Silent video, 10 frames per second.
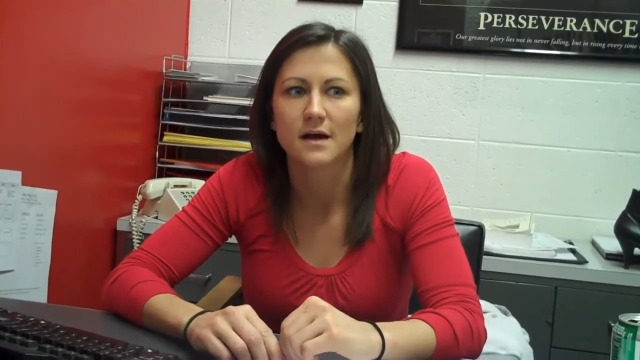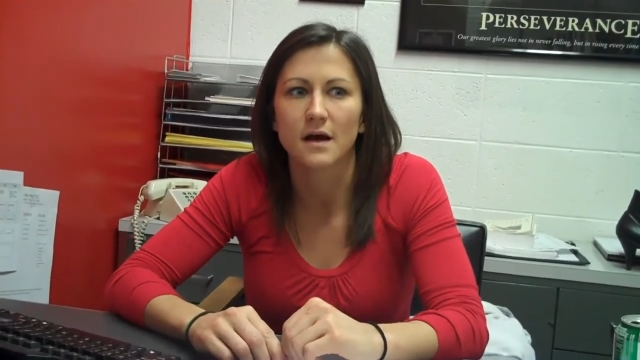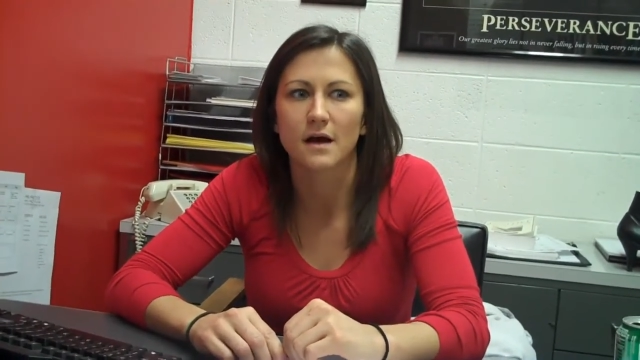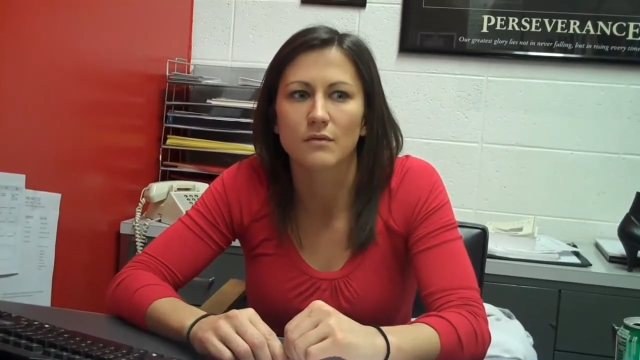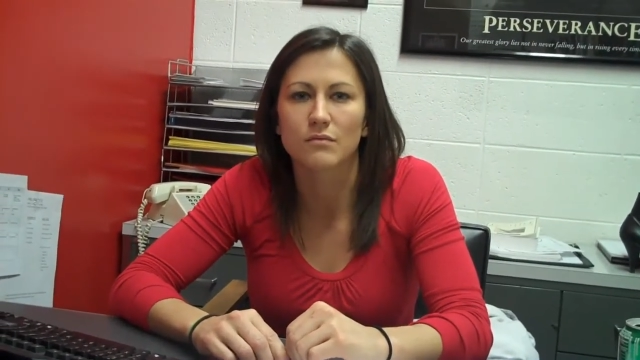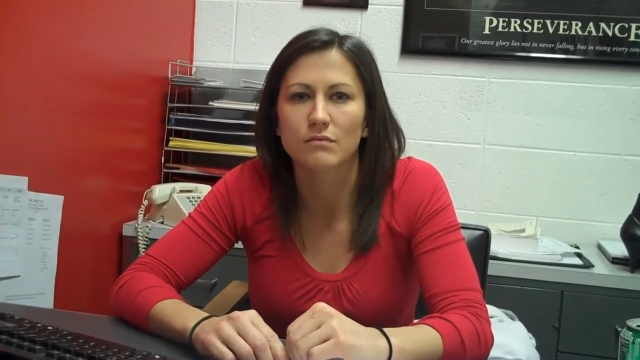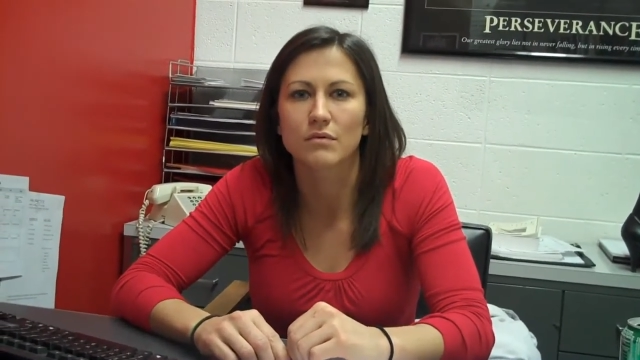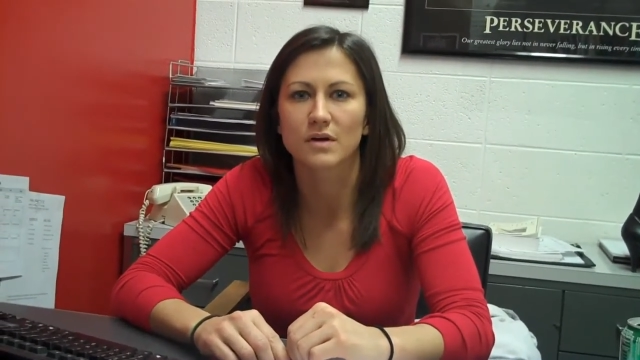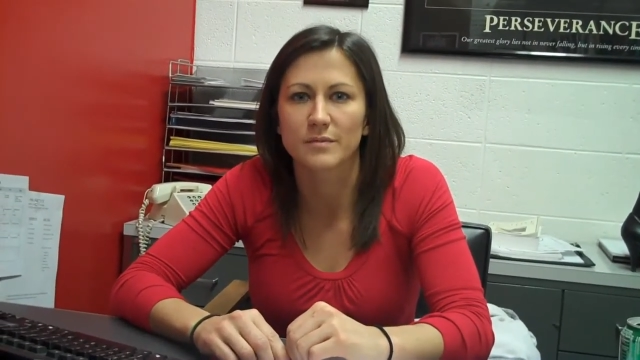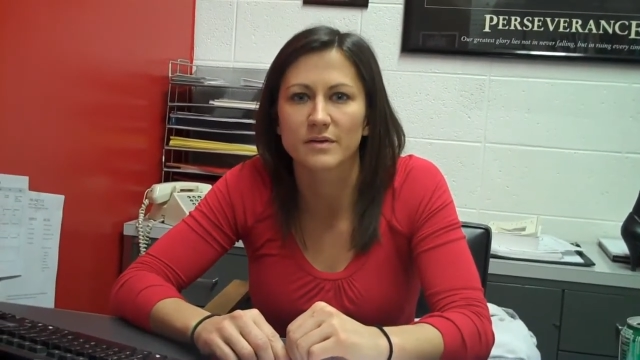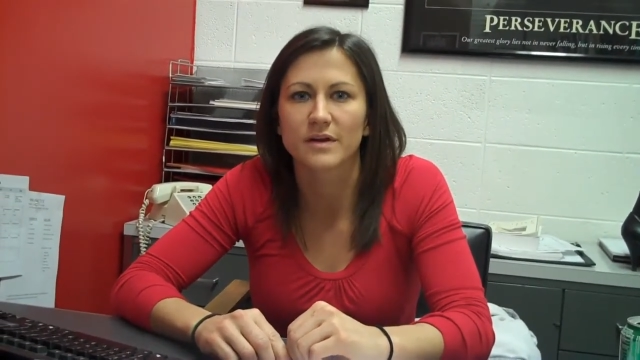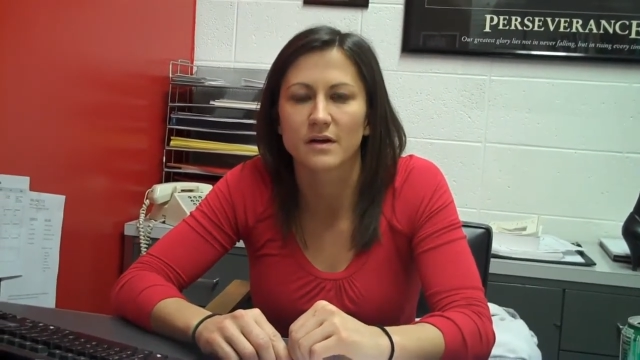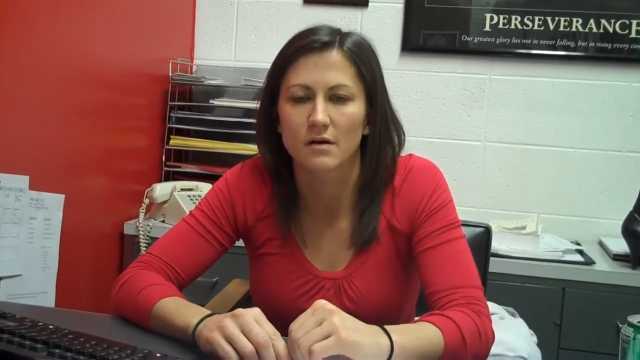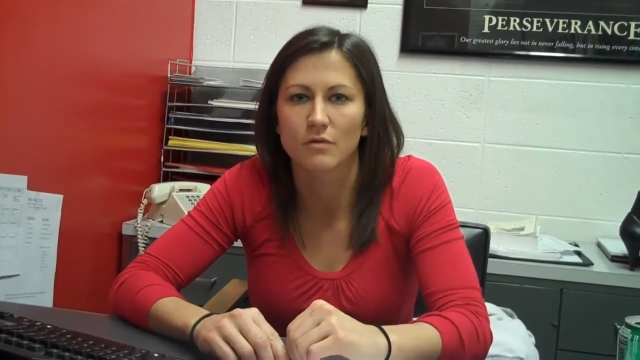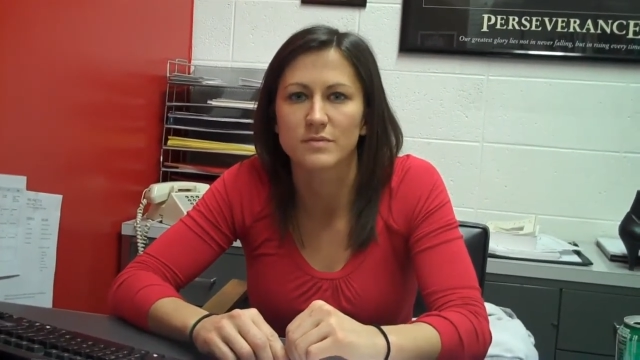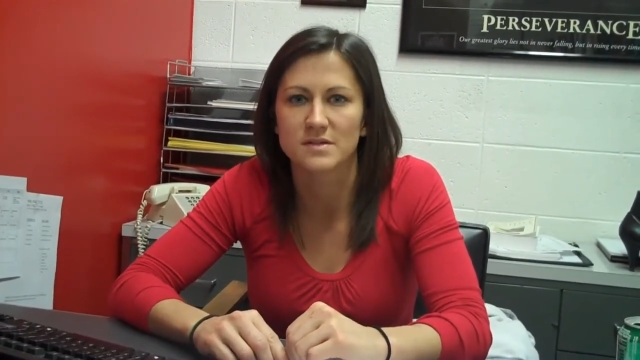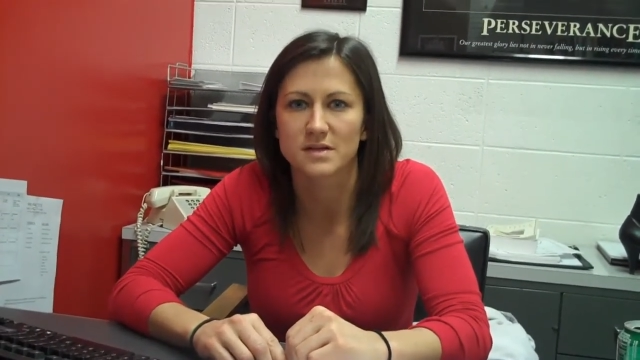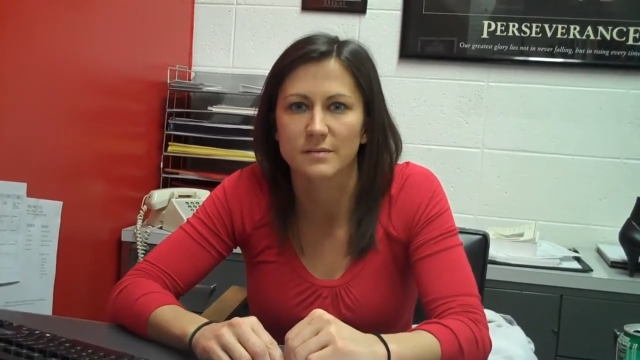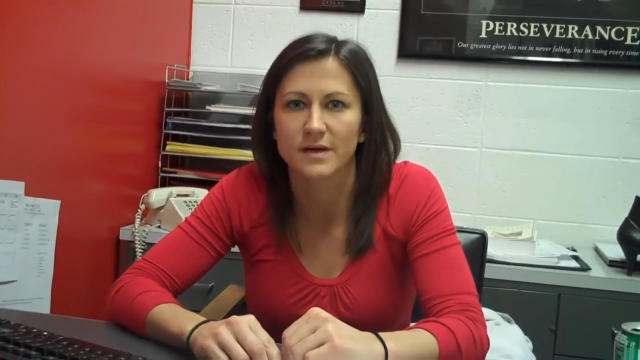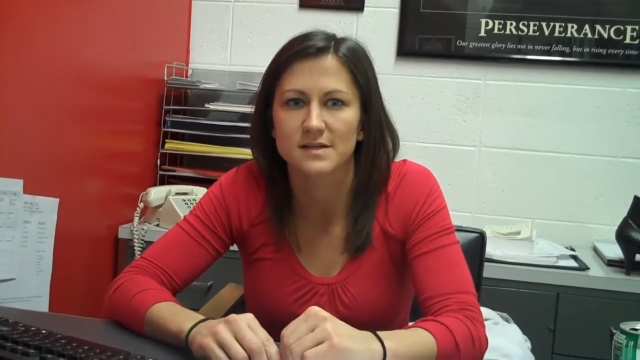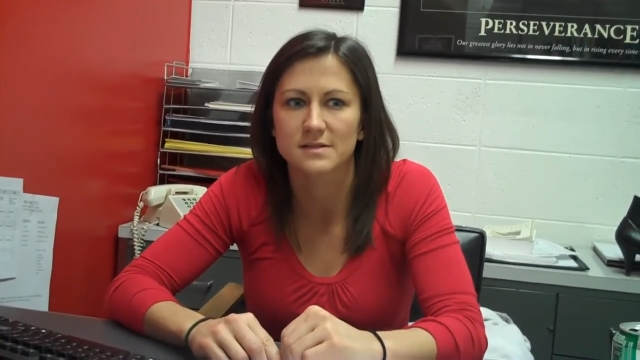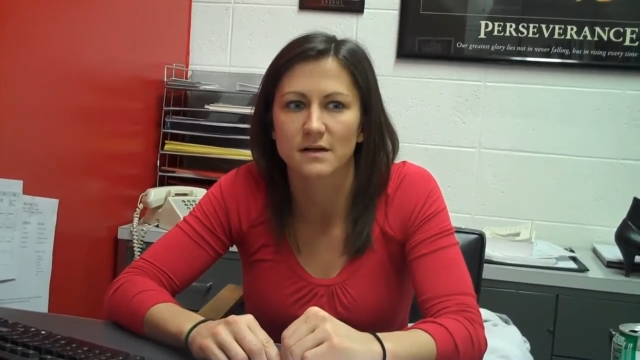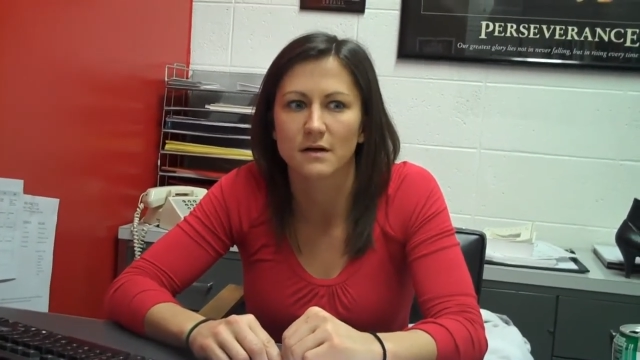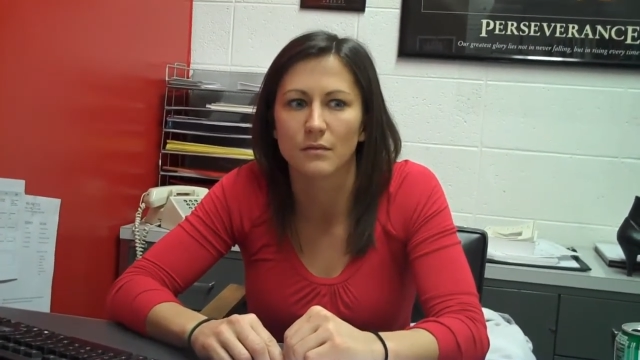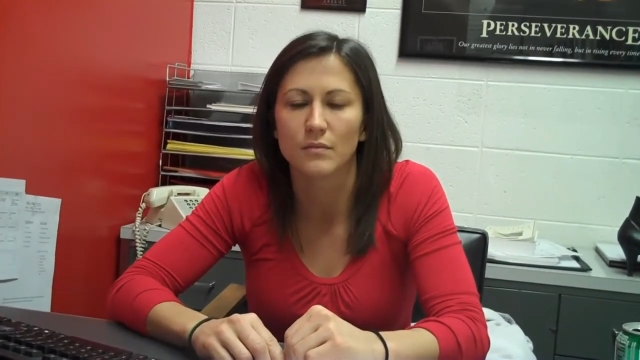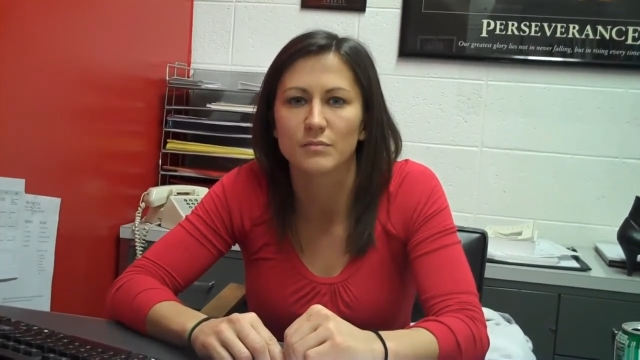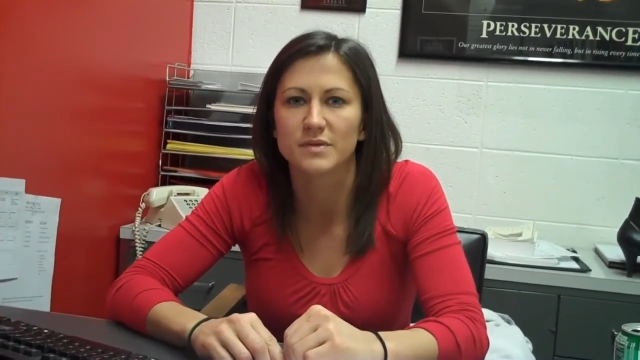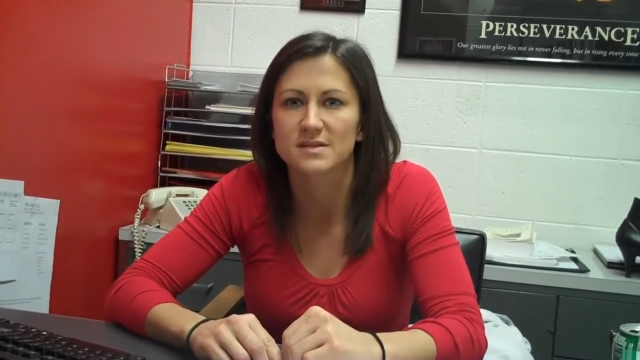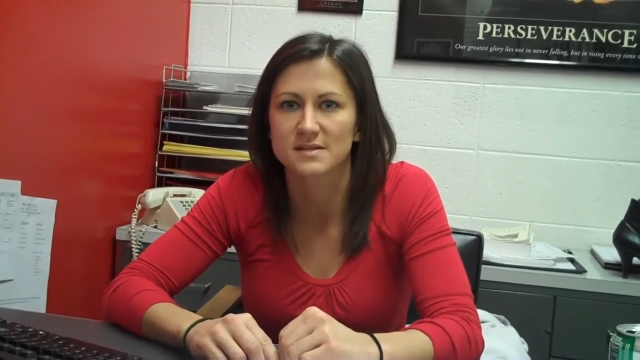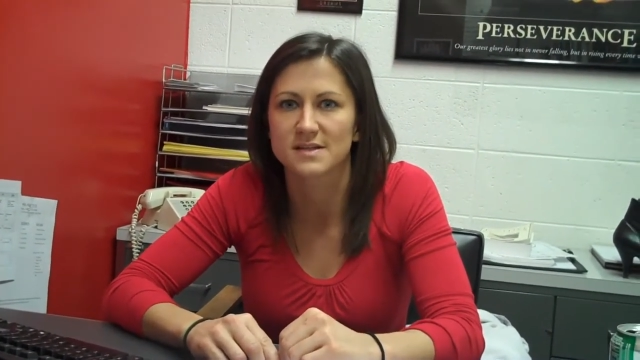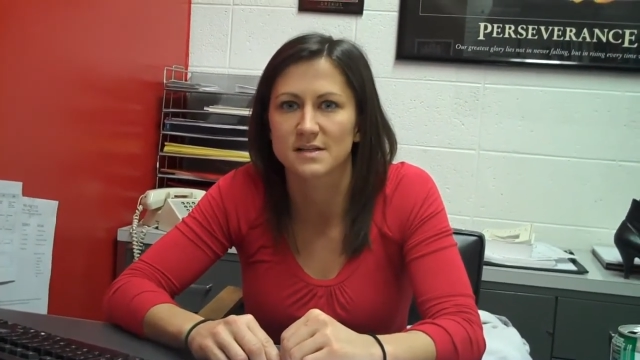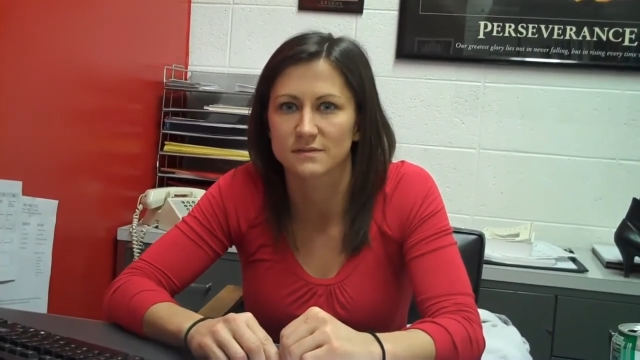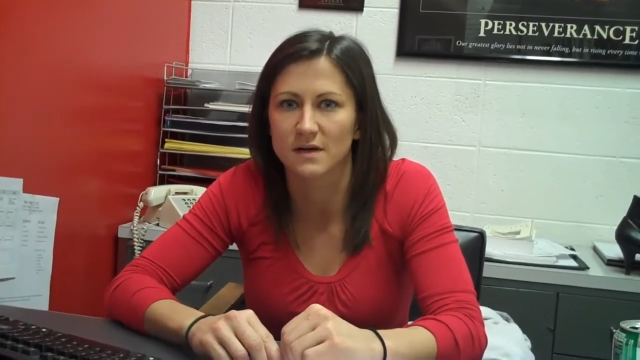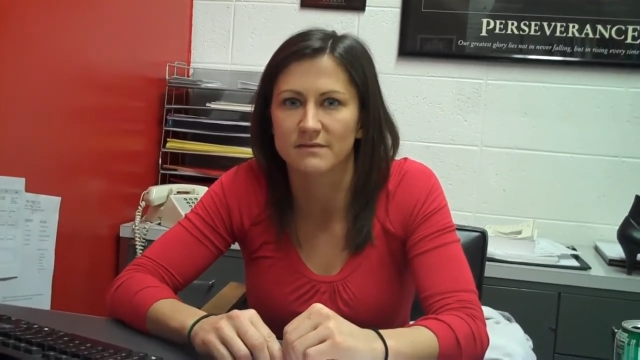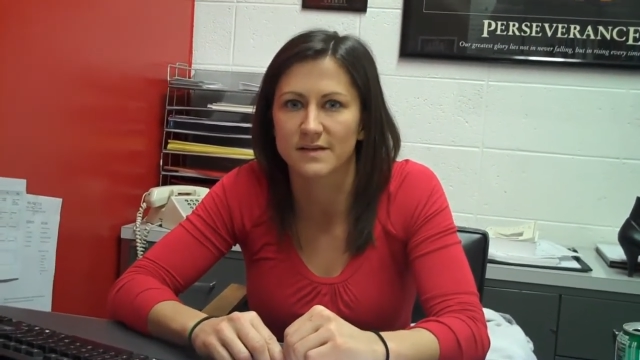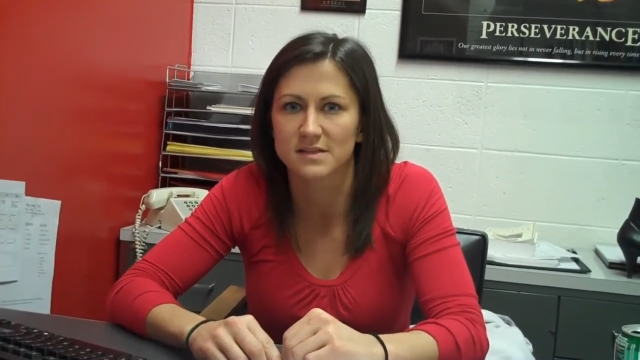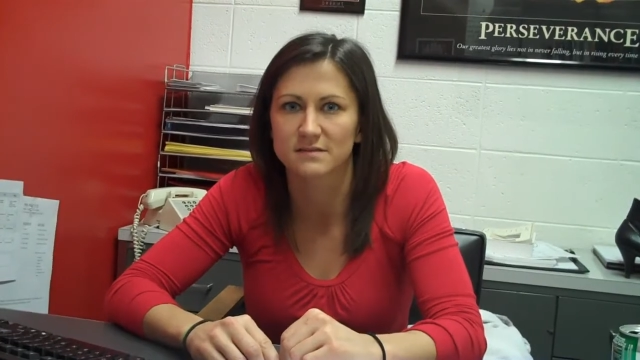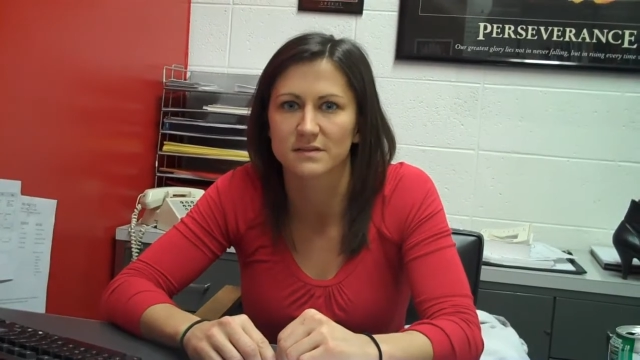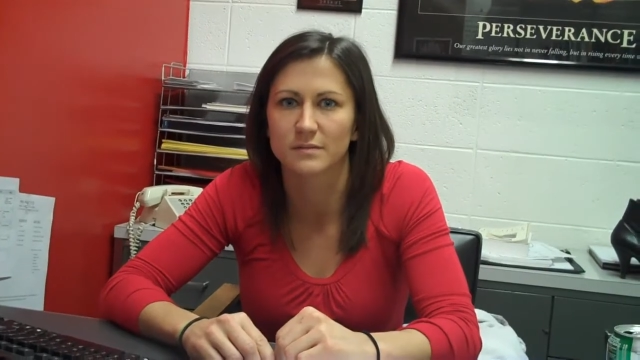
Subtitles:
we're going to be able to hit our open teammates and be successful offensively.